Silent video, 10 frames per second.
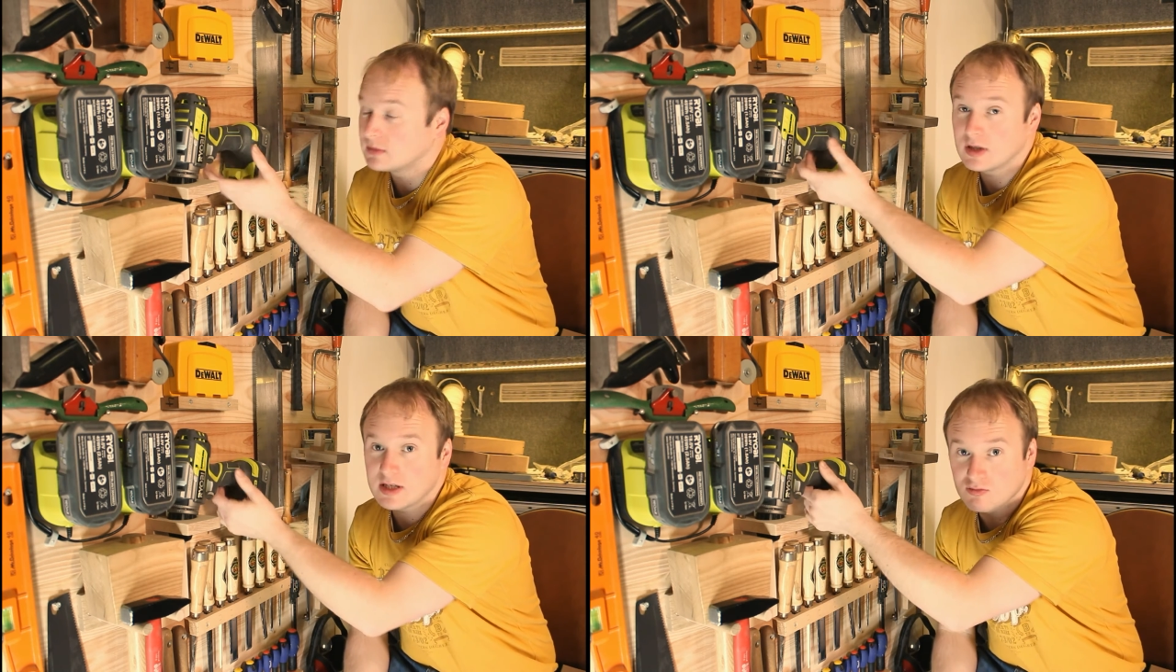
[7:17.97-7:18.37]

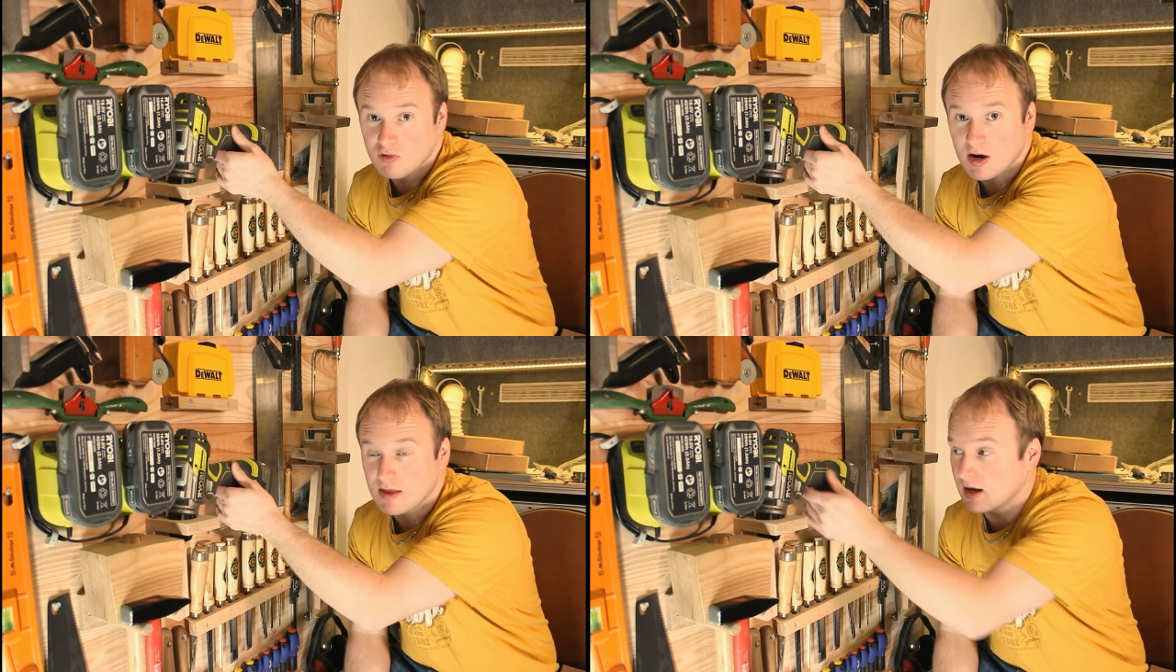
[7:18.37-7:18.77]
It's
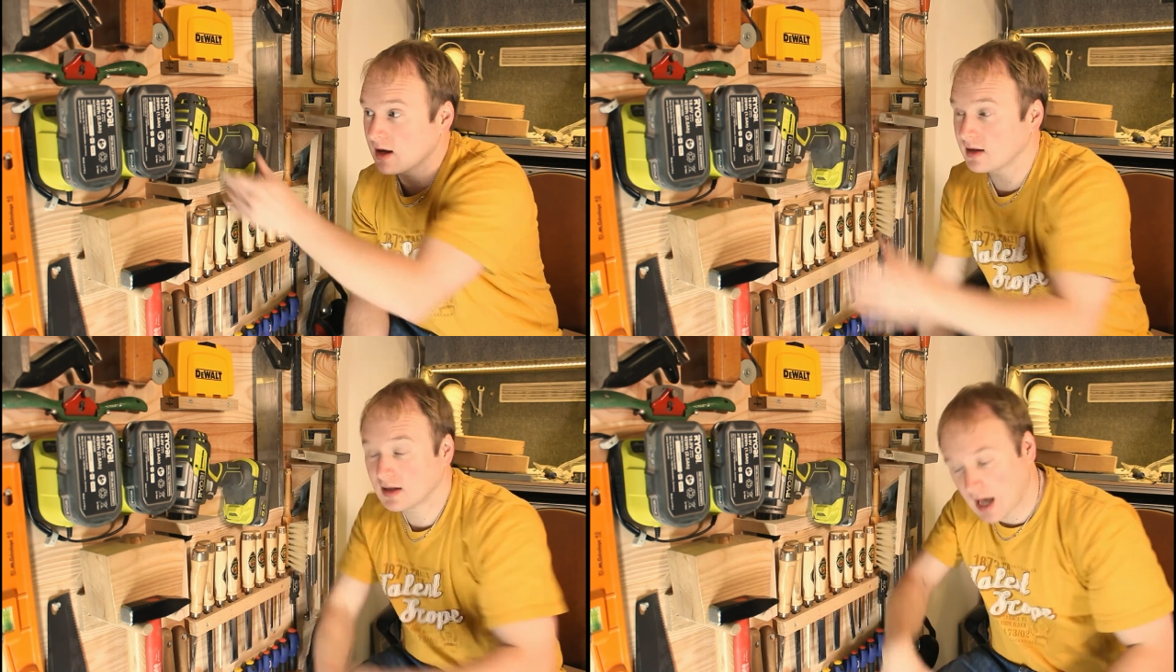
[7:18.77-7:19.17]
right
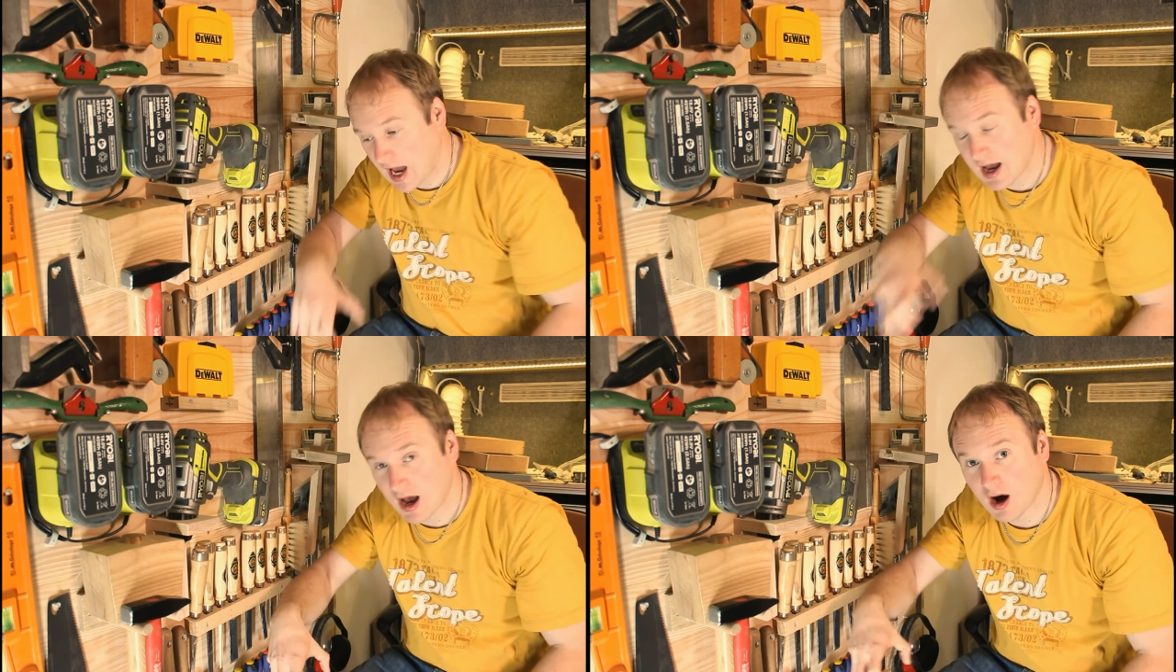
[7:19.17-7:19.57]
there
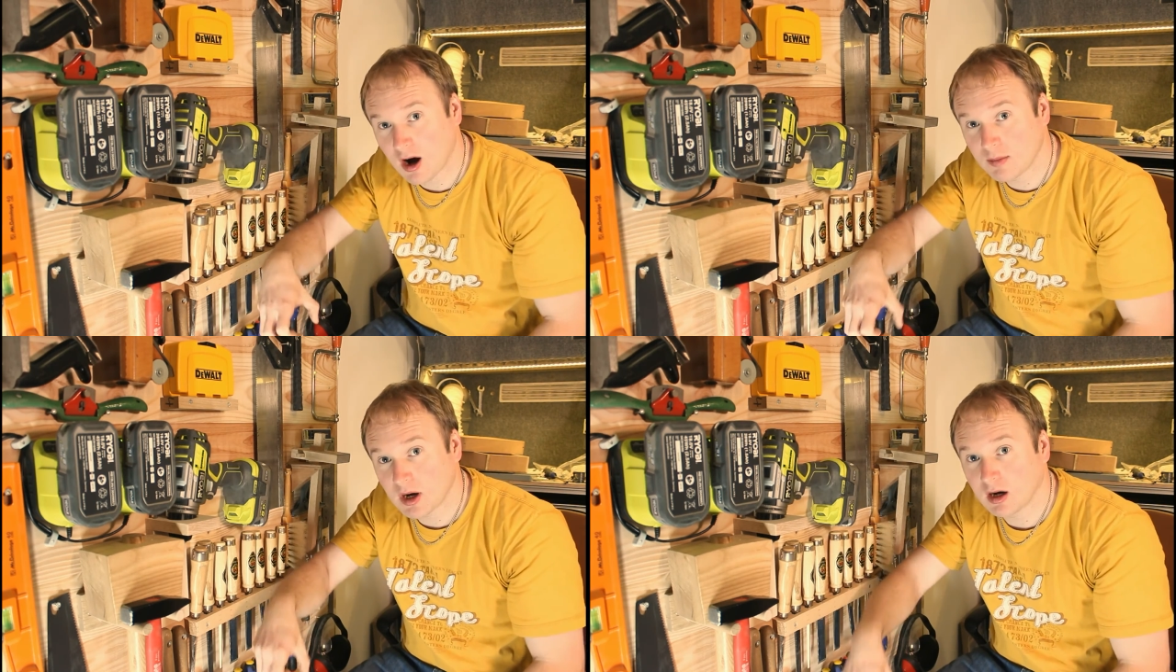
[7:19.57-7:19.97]
at
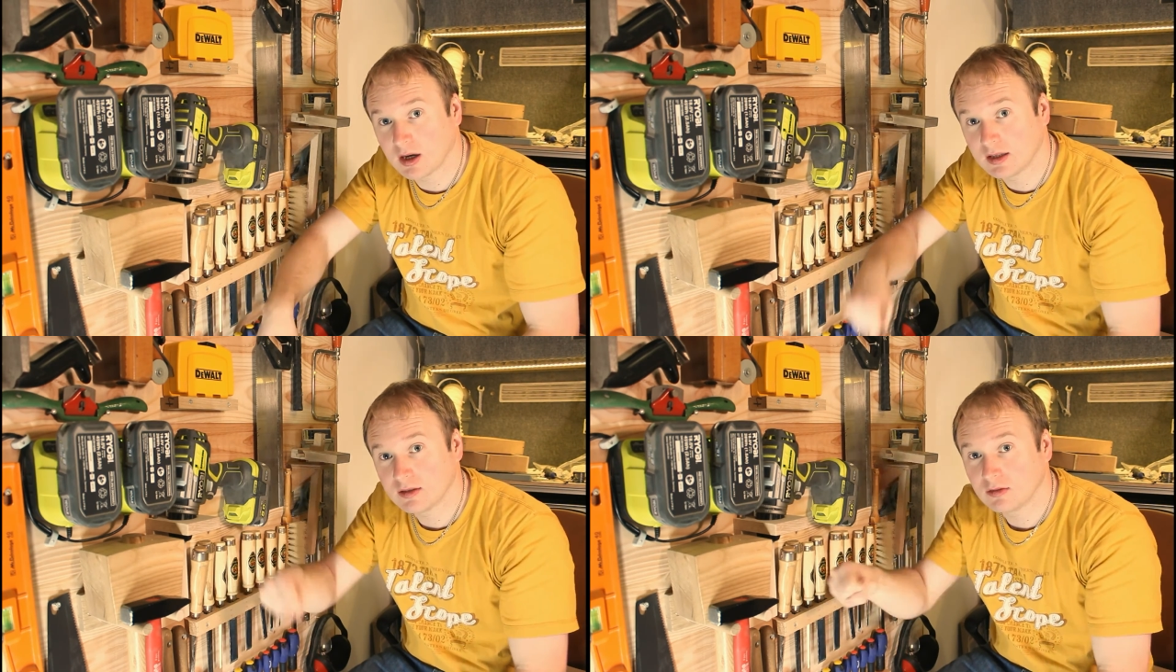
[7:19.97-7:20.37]
arm
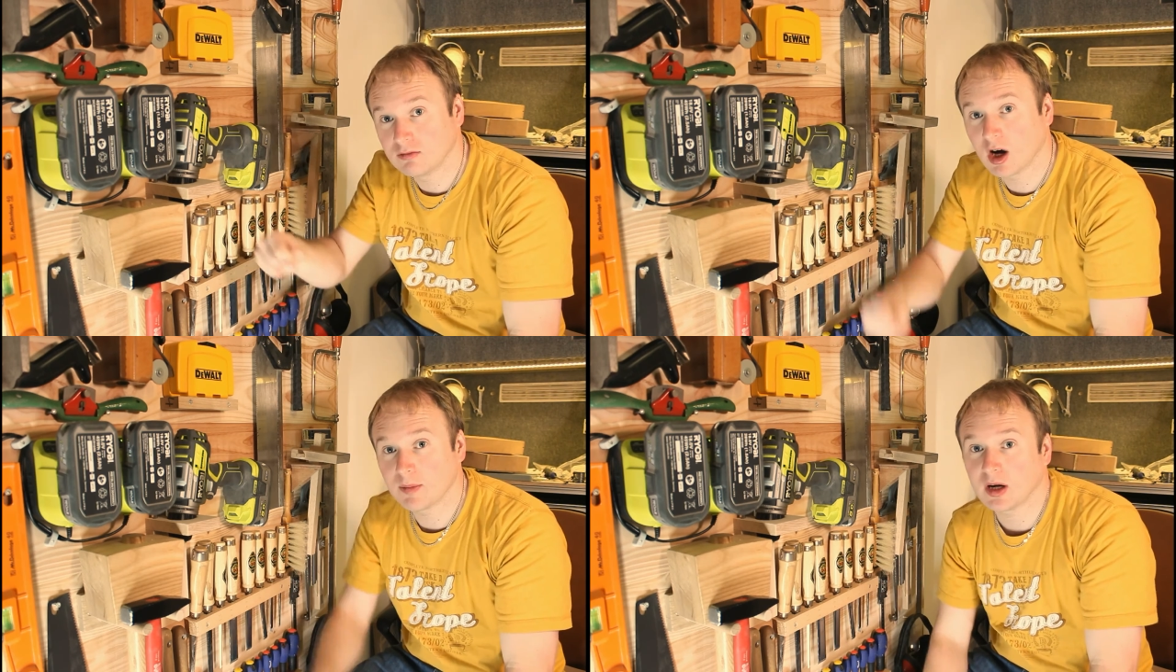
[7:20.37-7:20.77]
height,
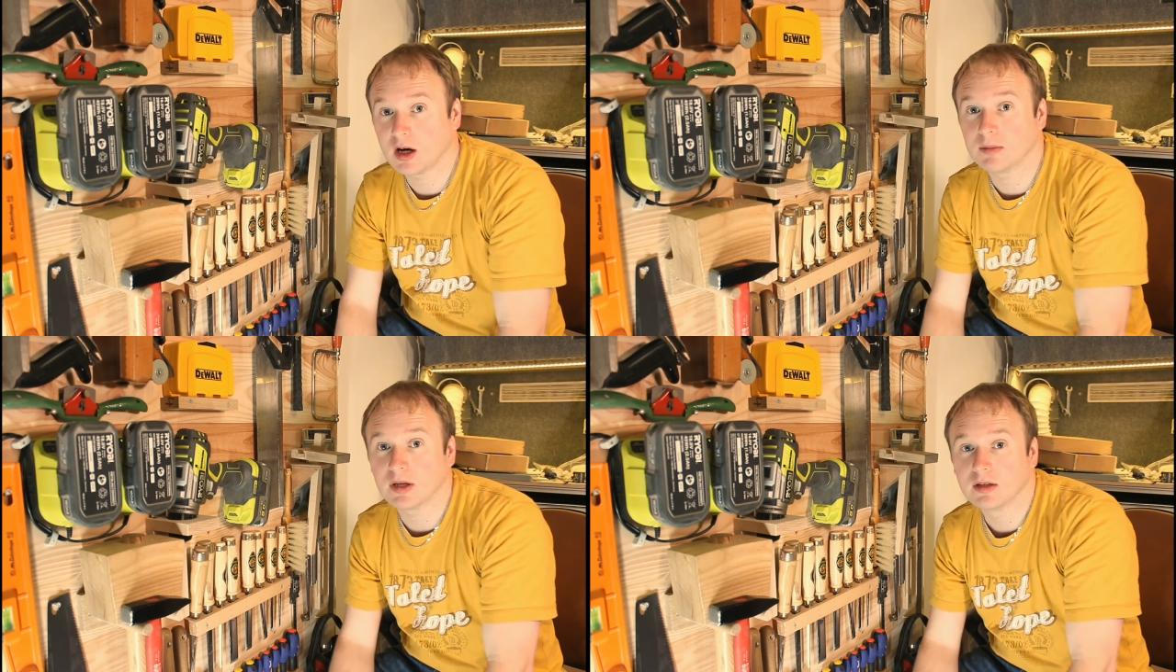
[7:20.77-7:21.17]
right
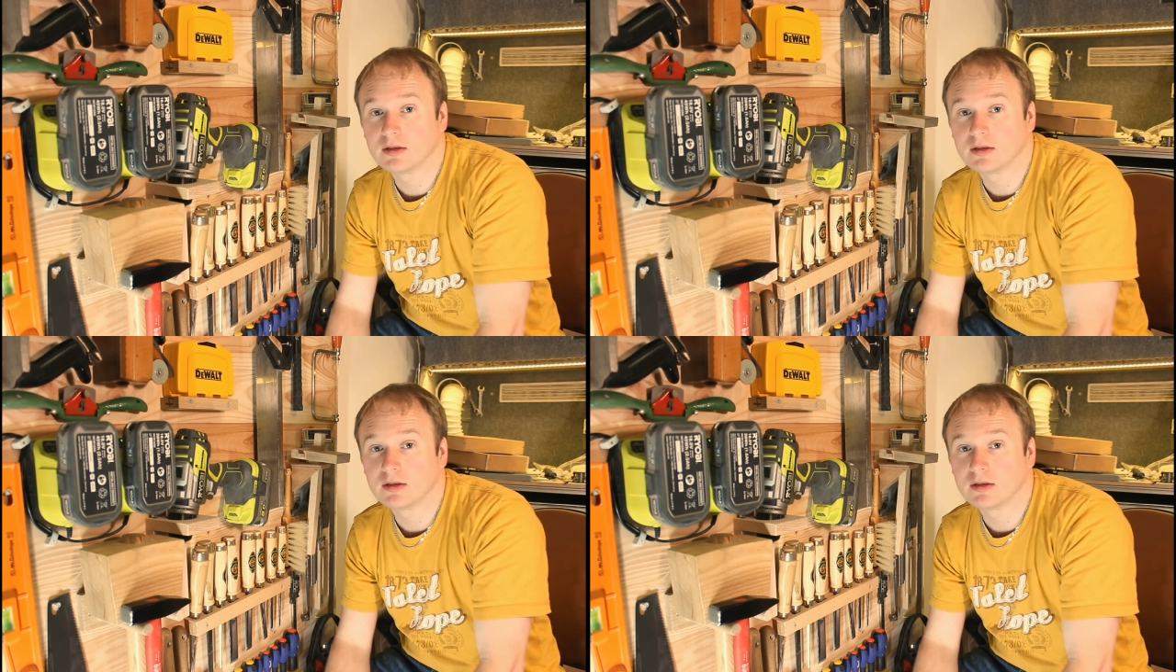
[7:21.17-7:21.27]
behind me.